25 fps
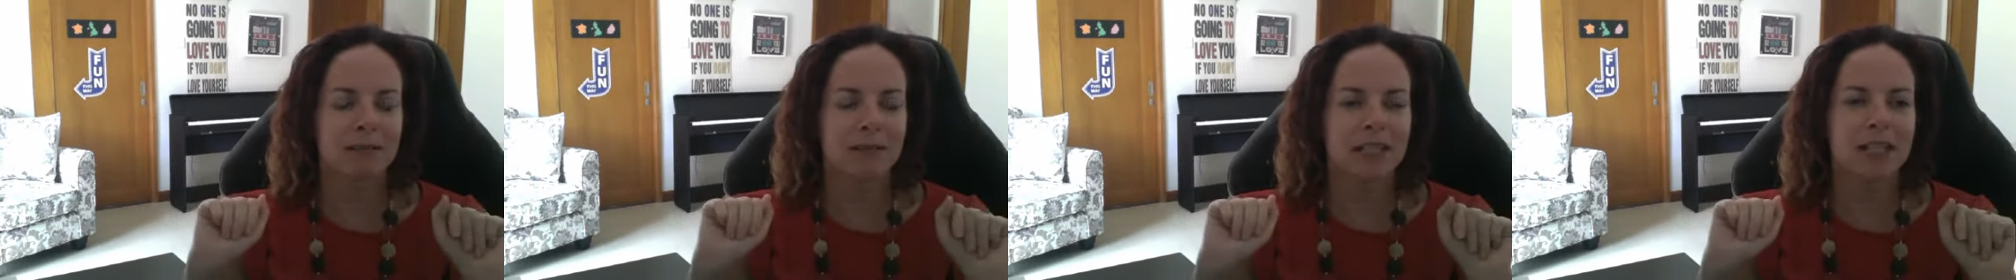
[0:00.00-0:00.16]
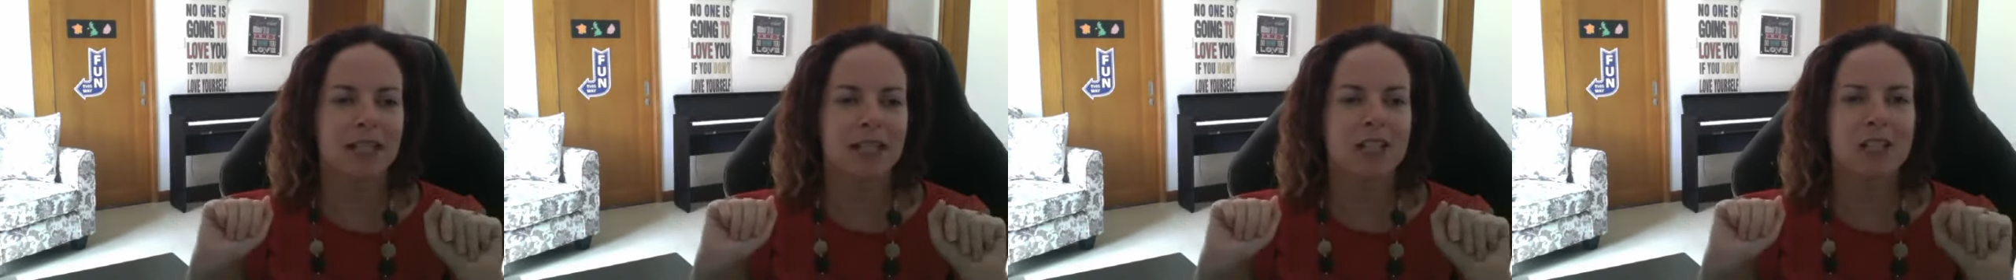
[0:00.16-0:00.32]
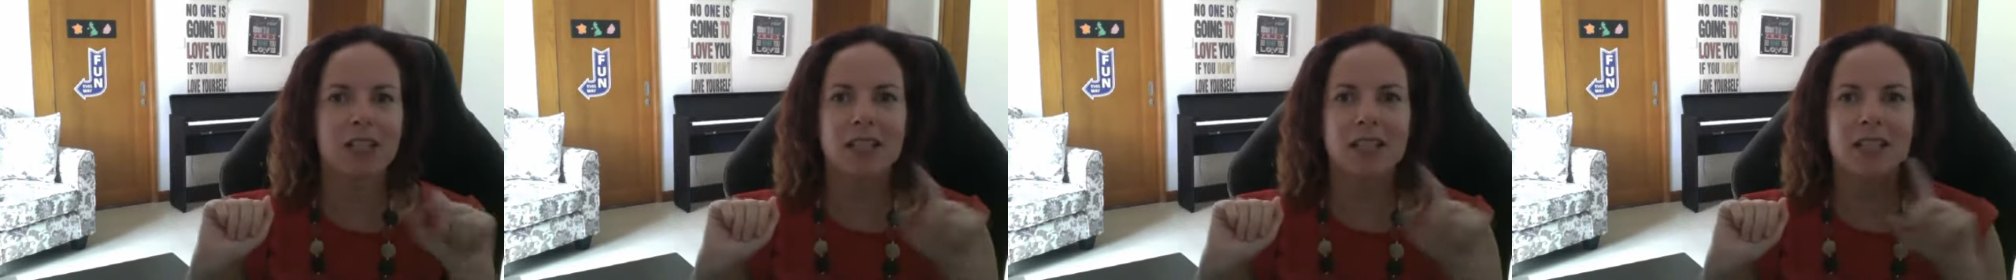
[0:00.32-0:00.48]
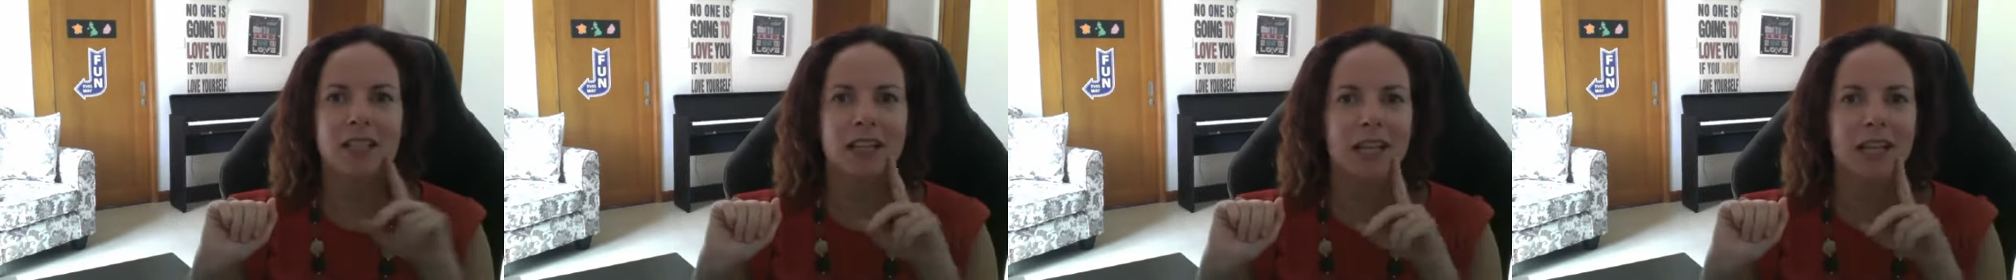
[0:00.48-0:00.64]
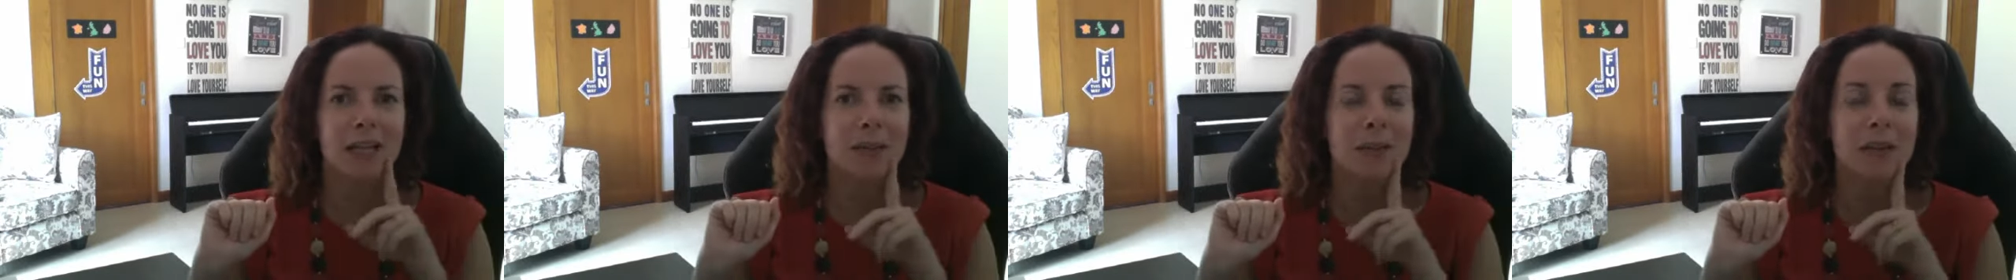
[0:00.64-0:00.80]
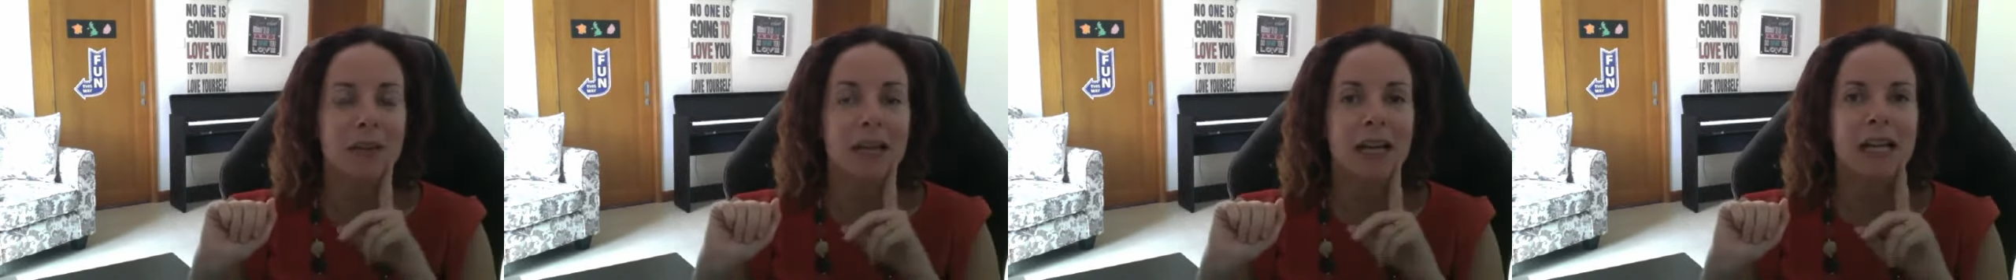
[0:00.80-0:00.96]
managed to
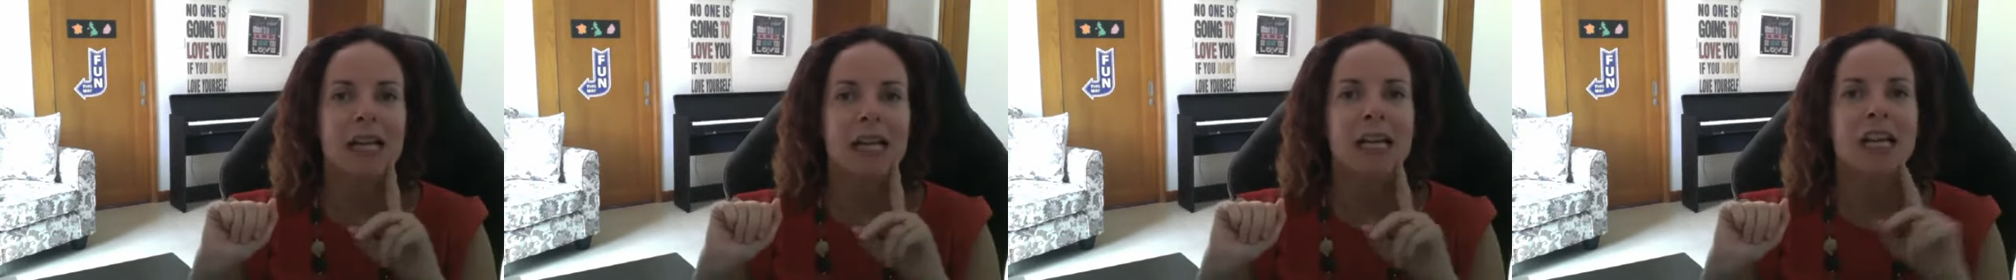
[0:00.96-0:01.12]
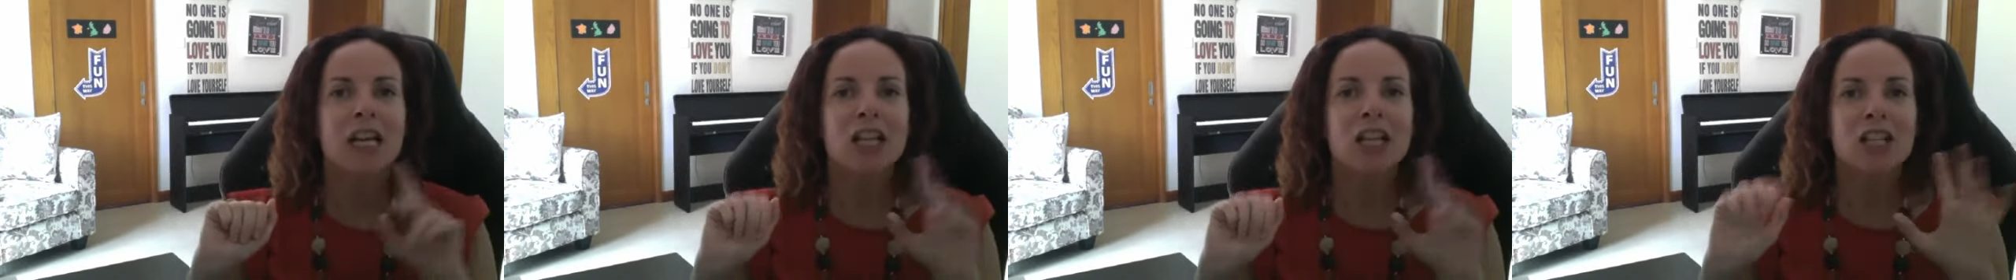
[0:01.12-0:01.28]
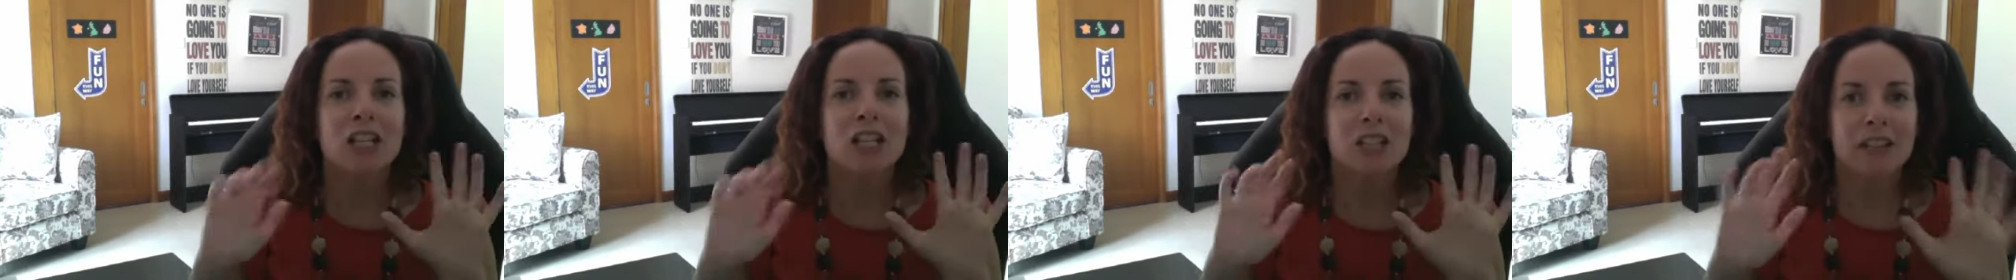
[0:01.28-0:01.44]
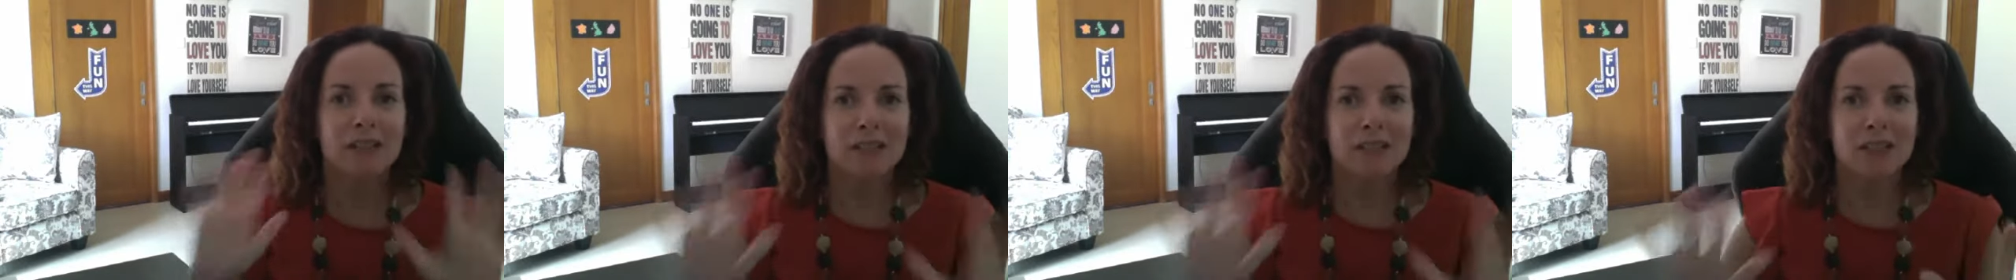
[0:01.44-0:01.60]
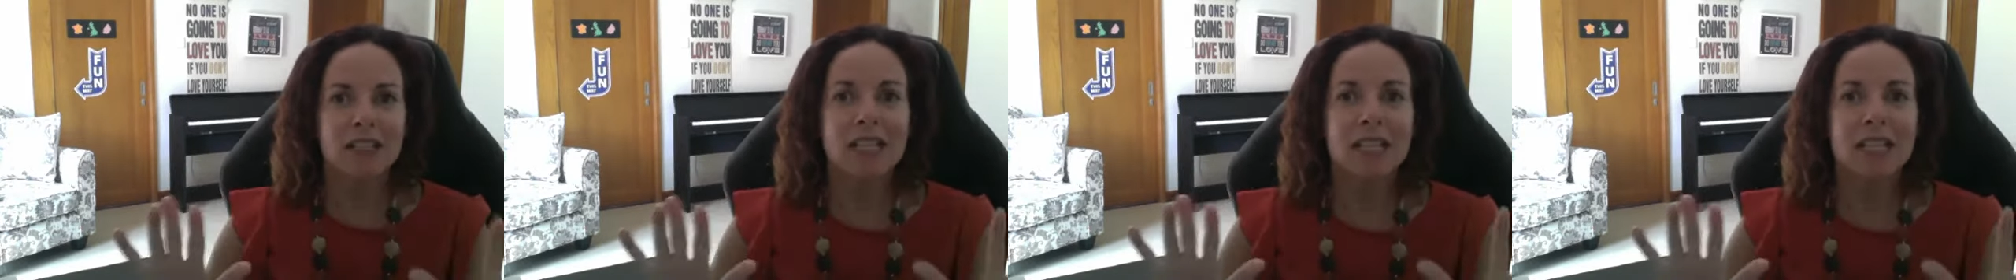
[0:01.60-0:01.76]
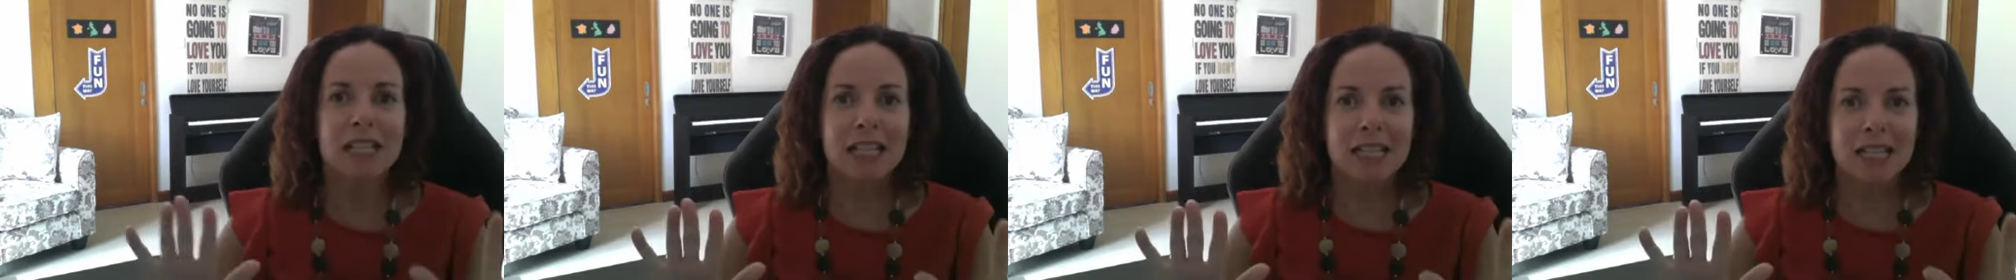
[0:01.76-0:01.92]
escape yet, so if you
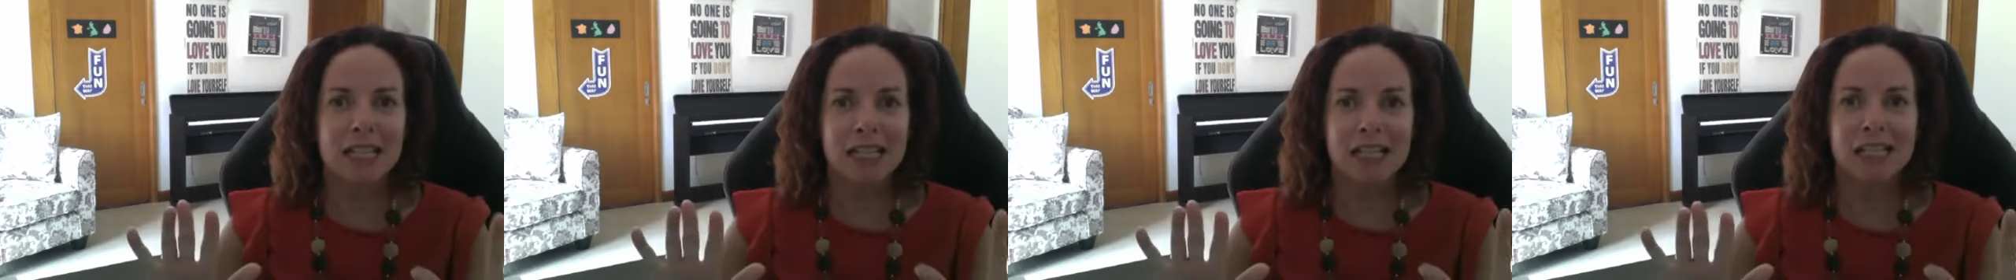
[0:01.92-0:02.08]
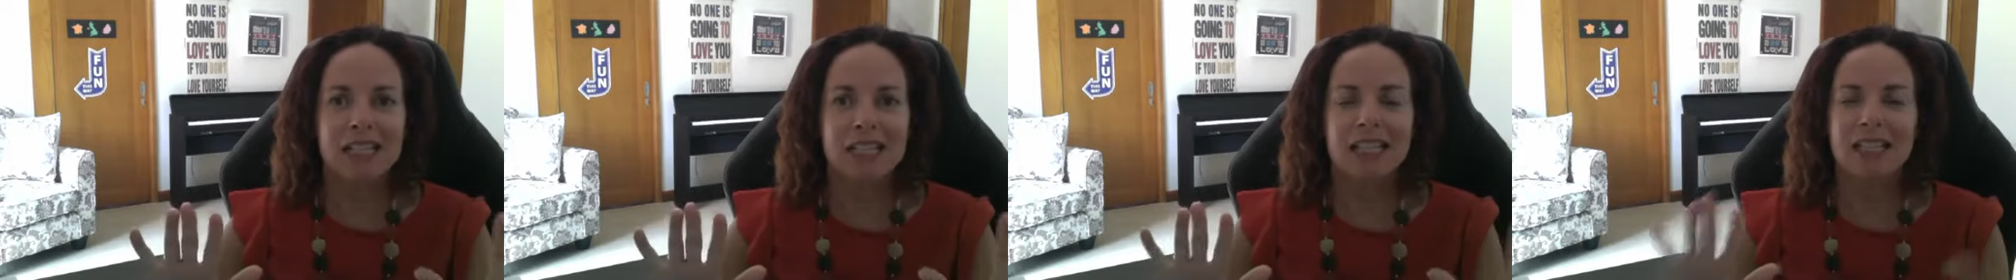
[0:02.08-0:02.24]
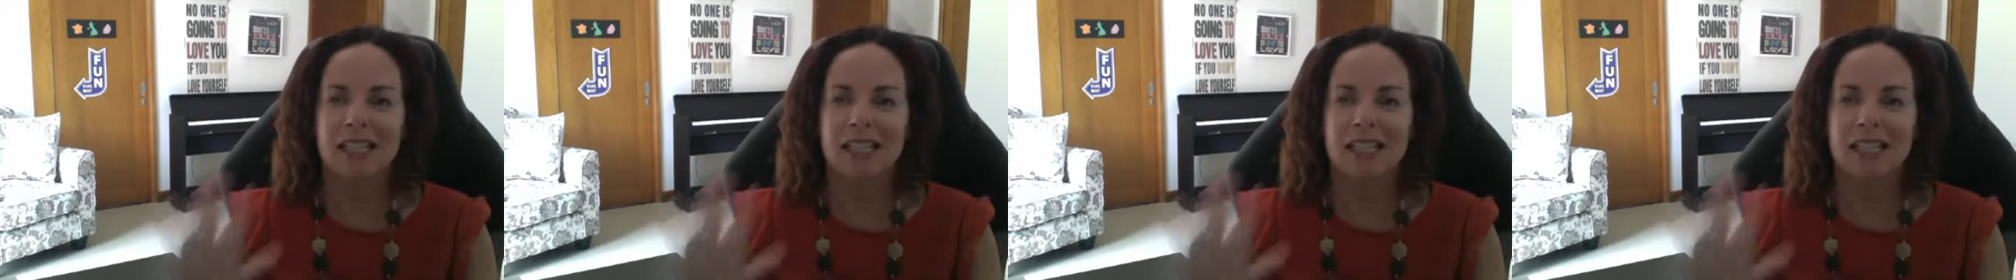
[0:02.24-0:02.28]
see it,